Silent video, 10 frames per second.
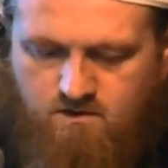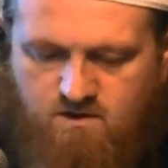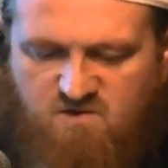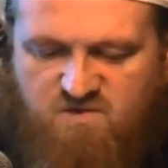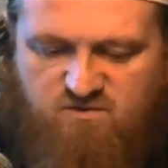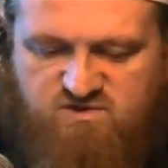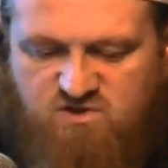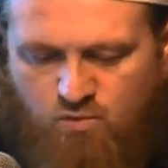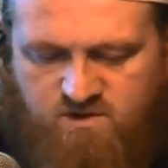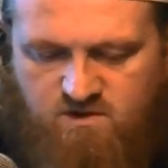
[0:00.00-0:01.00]
If there is
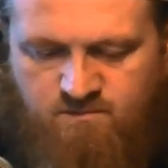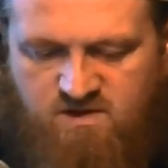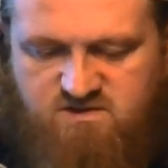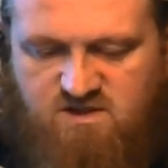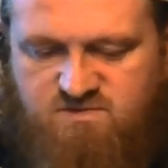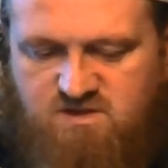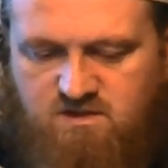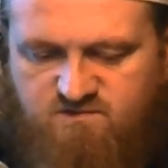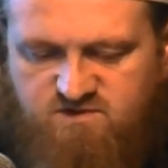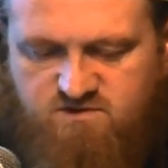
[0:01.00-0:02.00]
no one amongst
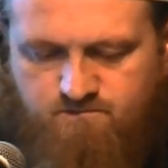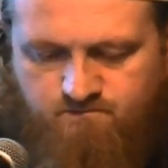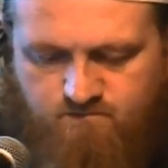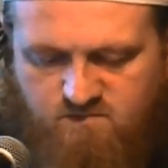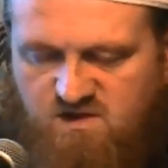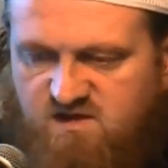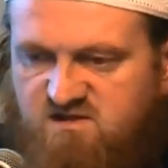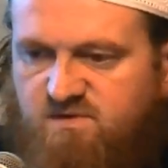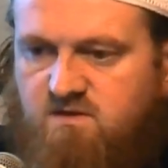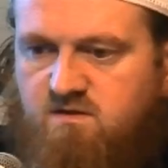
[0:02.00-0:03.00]
themselves there has
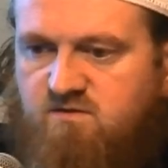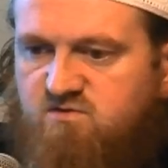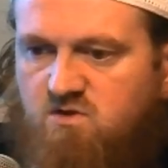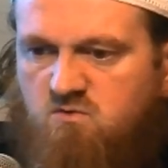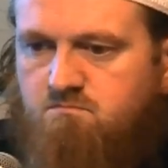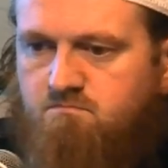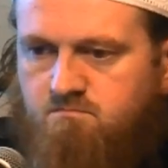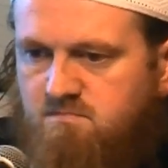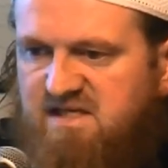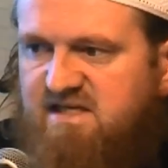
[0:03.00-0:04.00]
been there is no
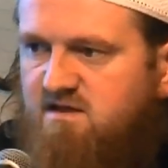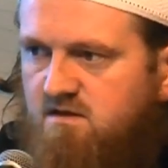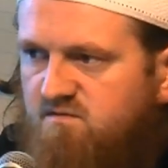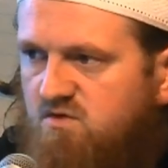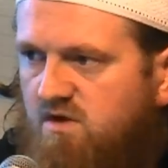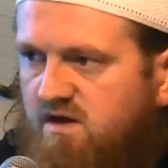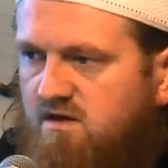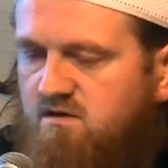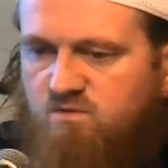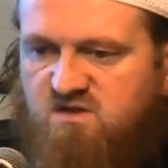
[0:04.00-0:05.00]
leader, if you
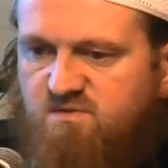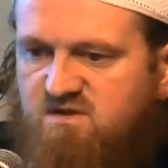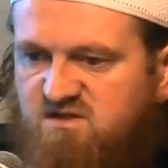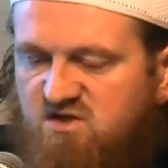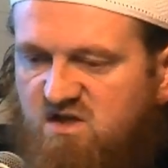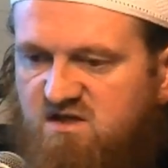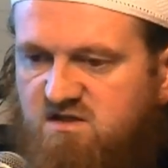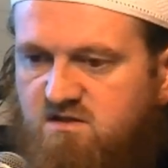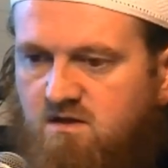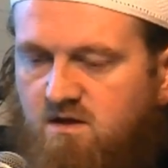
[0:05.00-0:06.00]
like, no one has been
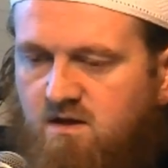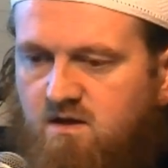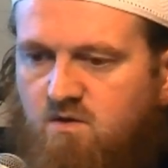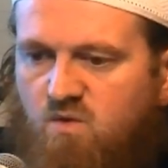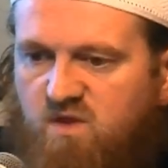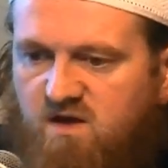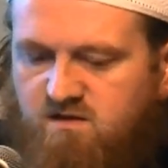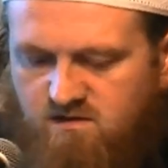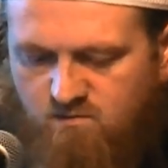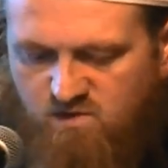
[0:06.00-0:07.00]
designated,
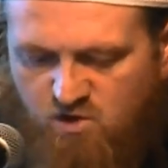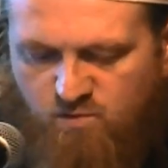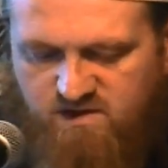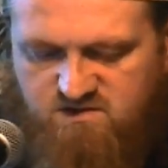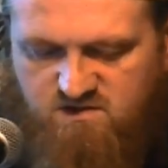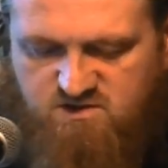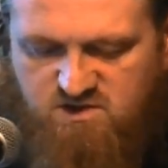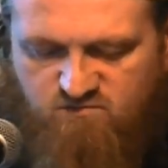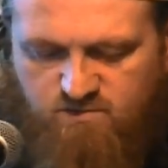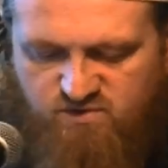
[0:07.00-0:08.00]
then we go back to the
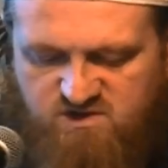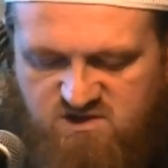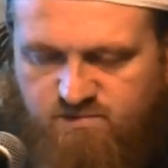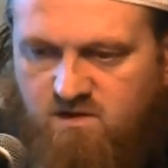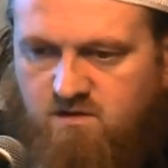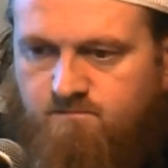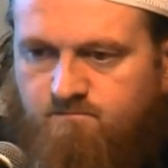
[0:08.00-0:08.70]
general principle,